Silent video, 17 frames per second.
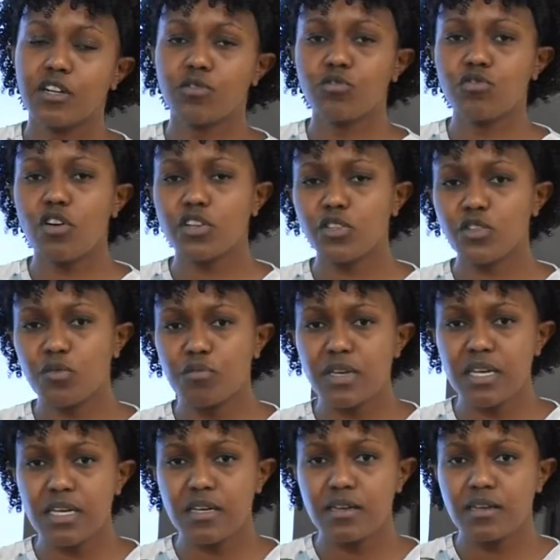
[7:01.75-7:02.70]
It could also
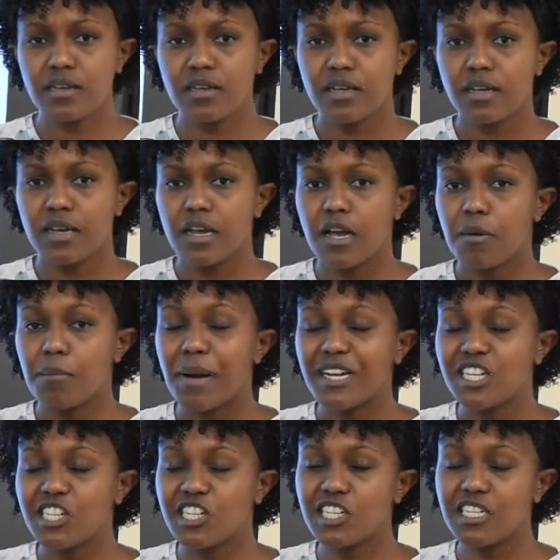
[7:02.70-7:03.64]
be
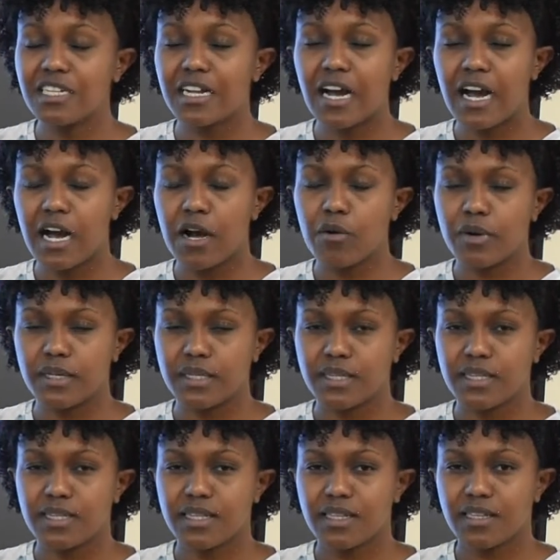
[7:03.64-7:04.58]
machine
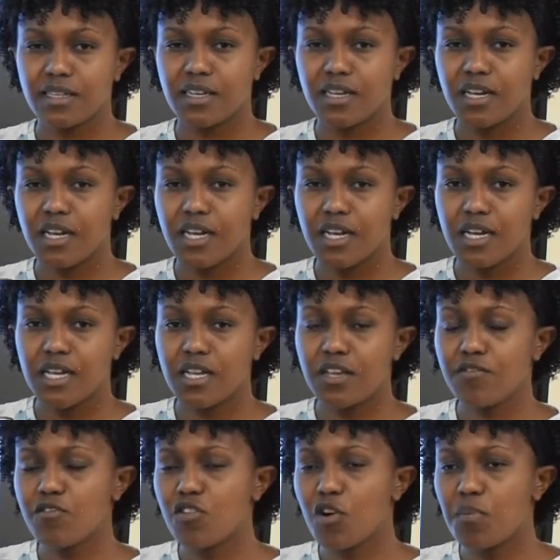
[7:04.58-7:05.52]
hours.
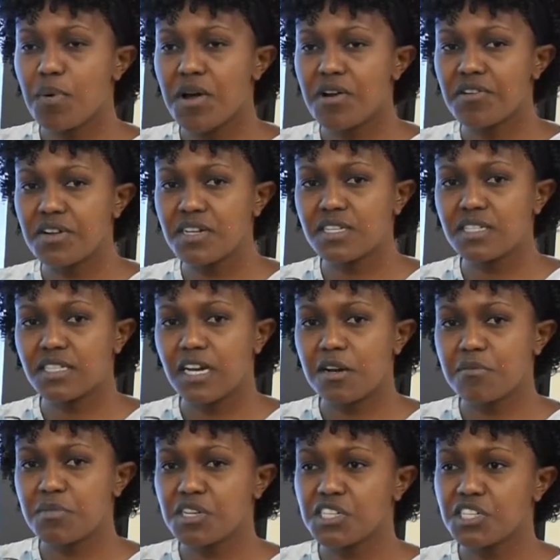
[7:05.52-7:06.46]
If you operate
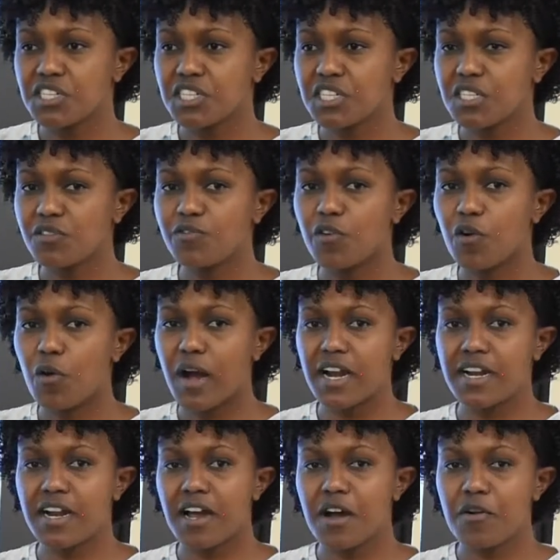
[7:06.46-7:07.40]
a machine for
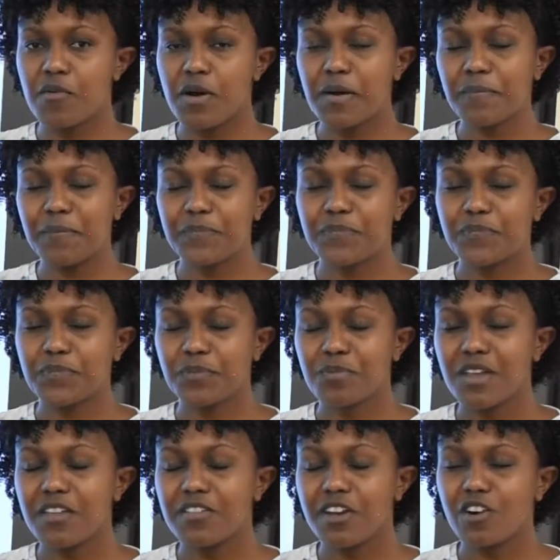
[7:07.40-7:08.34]
1 hour,
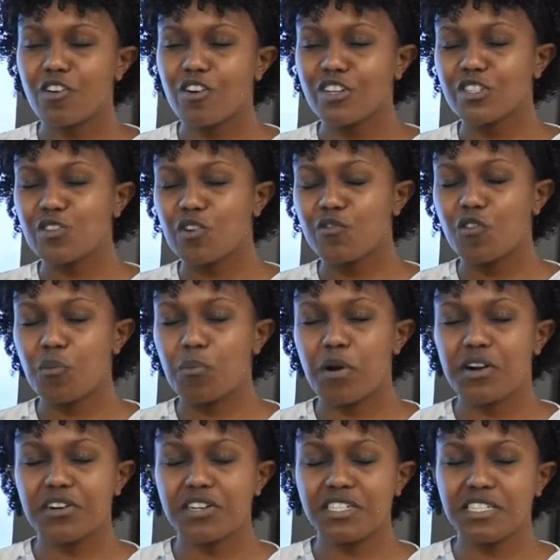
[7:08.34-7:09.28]
the cost of
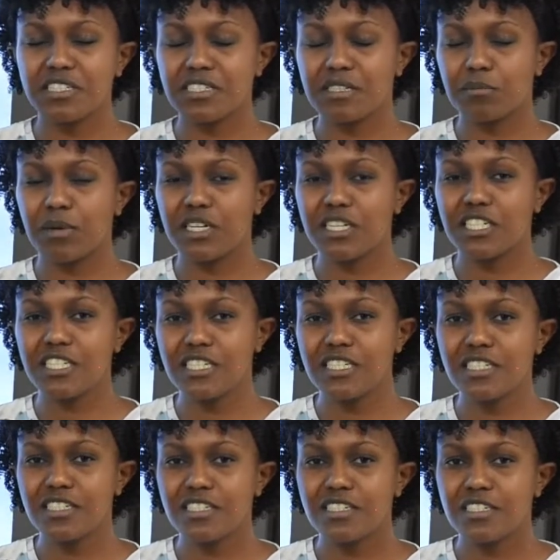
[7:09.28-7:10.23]
operating the
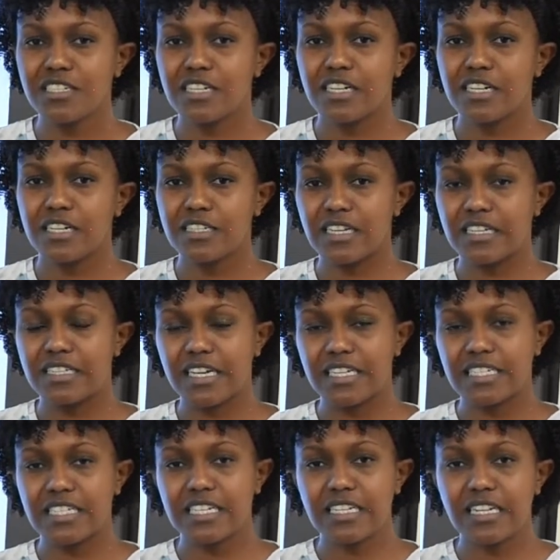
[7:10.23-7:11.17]
machine is a
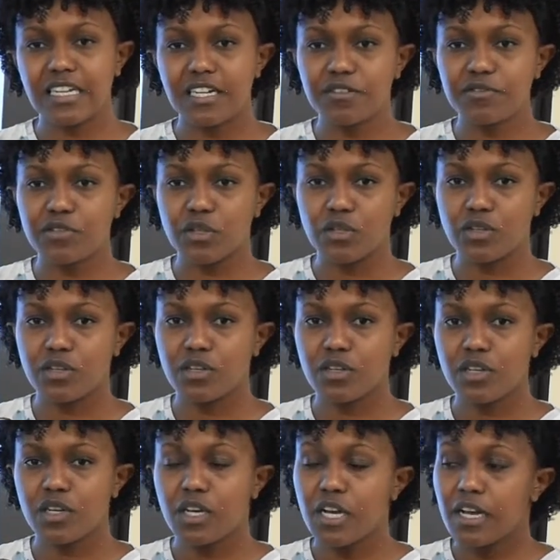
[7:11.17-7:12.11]
certain level.
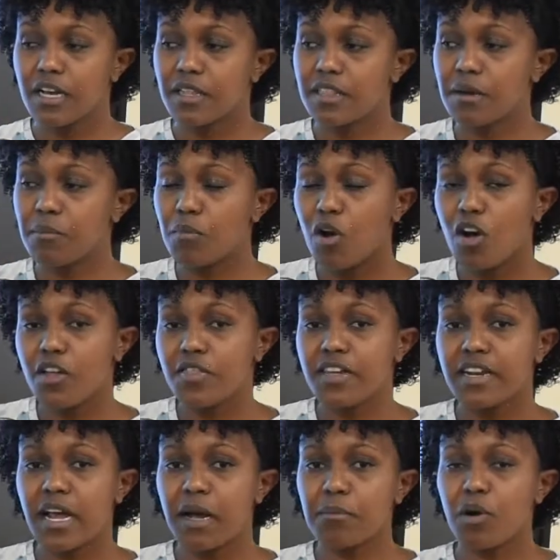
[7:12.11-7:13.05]
The
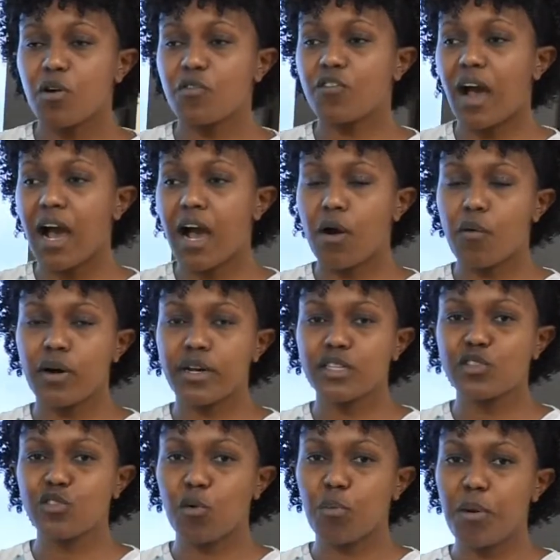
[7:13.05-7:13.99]
more the number of
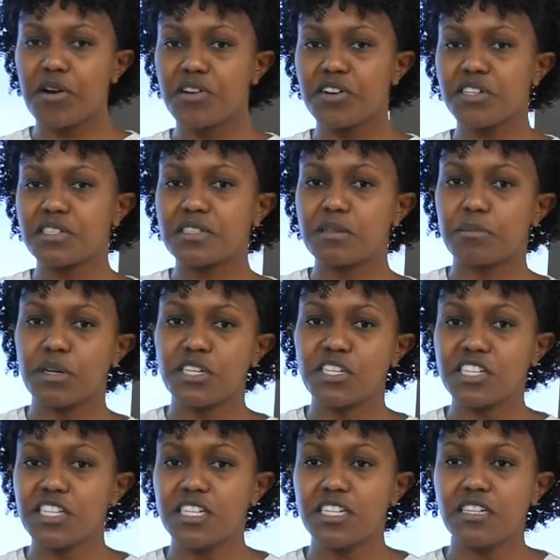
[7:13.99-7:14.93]
hours you operate the
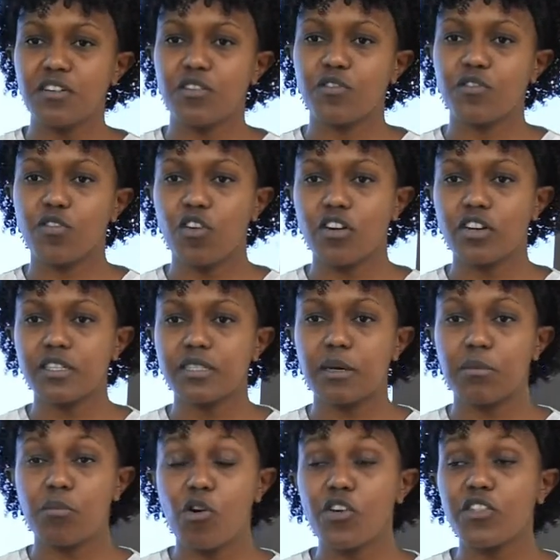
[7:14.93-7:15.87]
machine, of course,
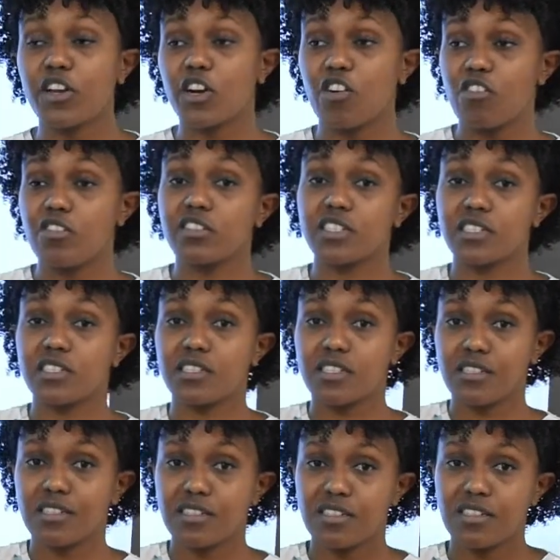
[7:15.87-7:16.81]
the more the
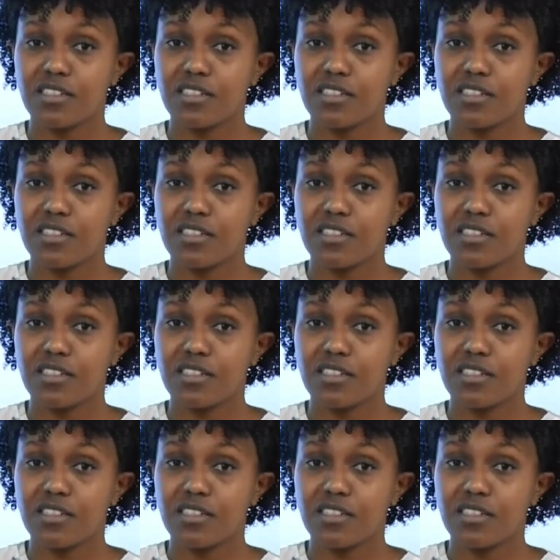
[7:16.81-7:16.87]
cost